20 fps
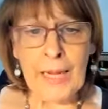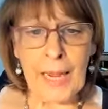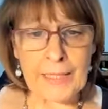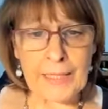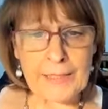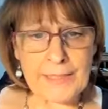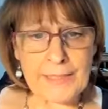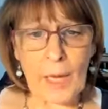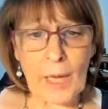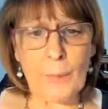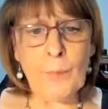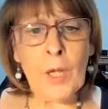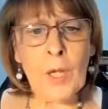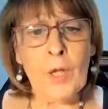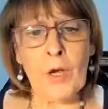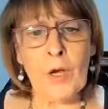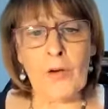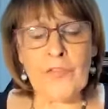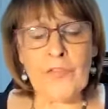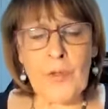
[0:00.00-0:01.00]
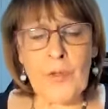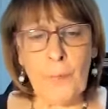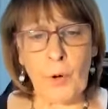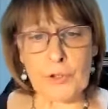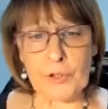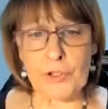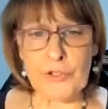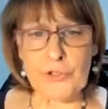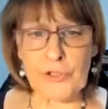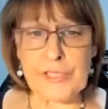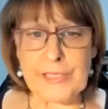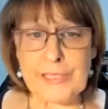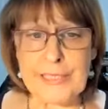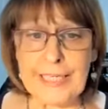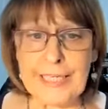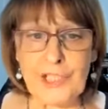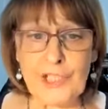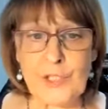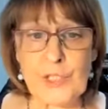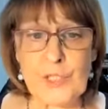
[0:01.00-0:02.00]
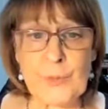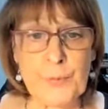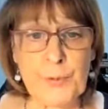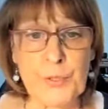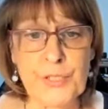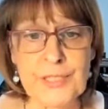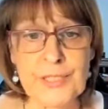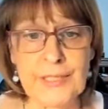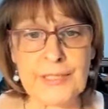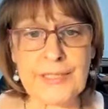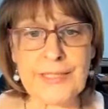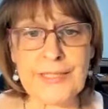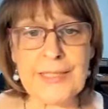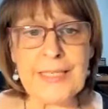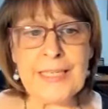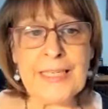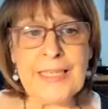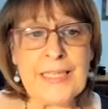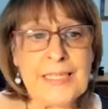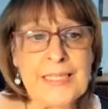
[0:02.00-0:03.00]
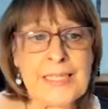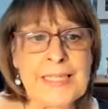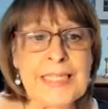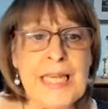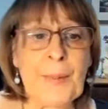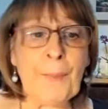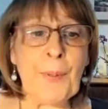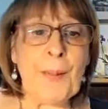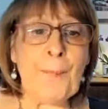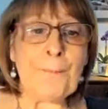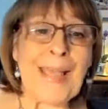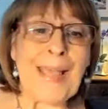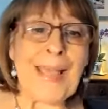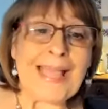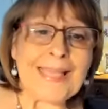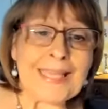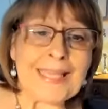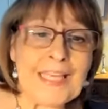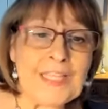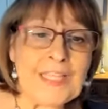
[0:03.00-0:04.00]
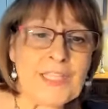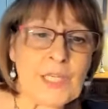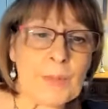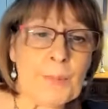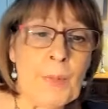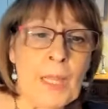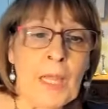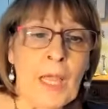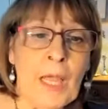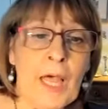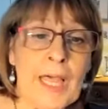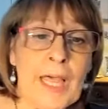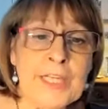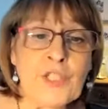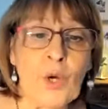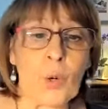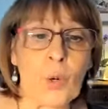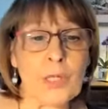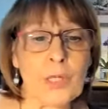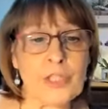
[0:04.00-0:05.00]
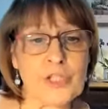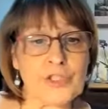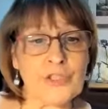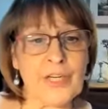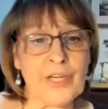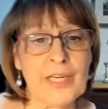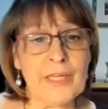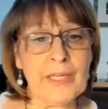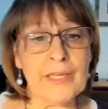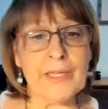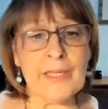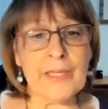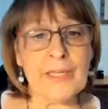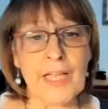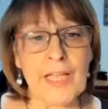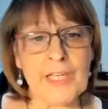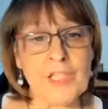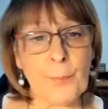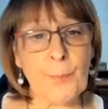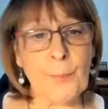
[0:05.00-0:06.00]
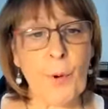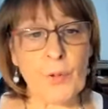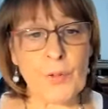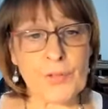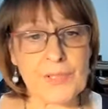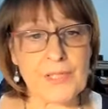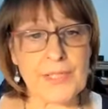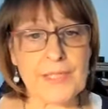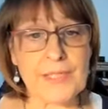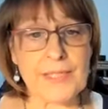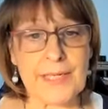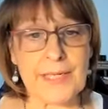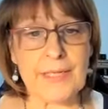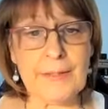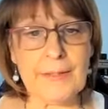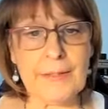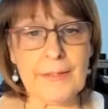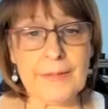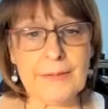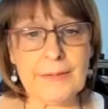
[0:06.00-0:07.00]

as some of the modern translations put it, slipping back into idolatry and apostasy.